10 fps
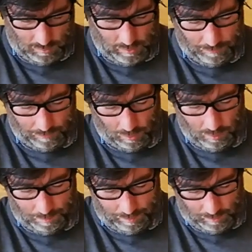
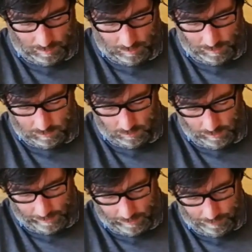envelope,
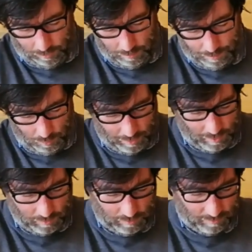little envelope
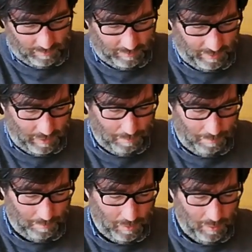with some